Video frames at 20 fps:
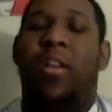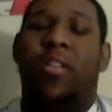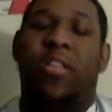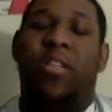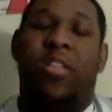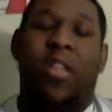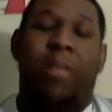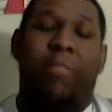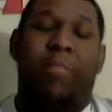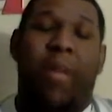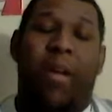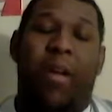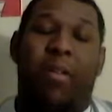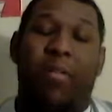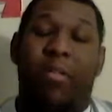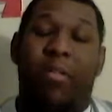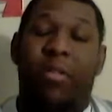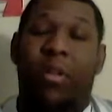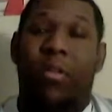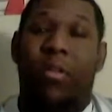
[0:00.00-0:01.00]
step
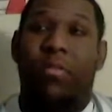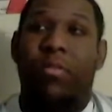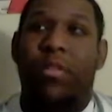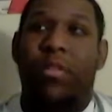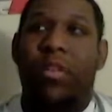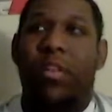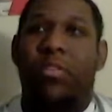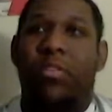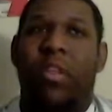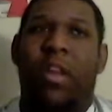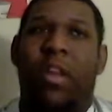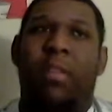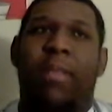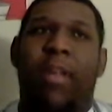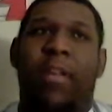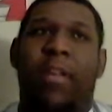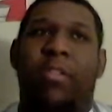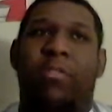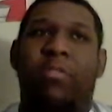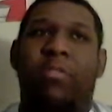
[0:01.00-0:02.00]
out, you know, try to
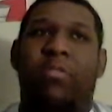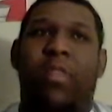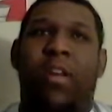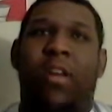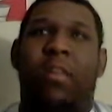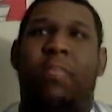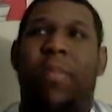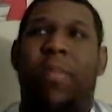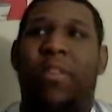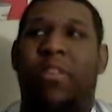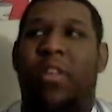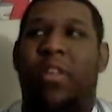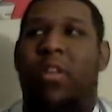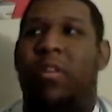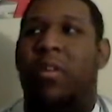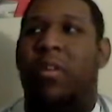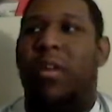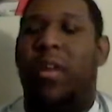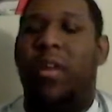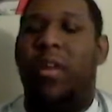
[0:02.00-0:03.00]
make it through, try to beat
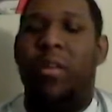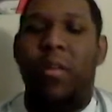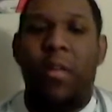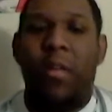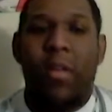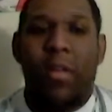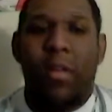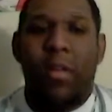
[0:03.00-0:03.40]
security.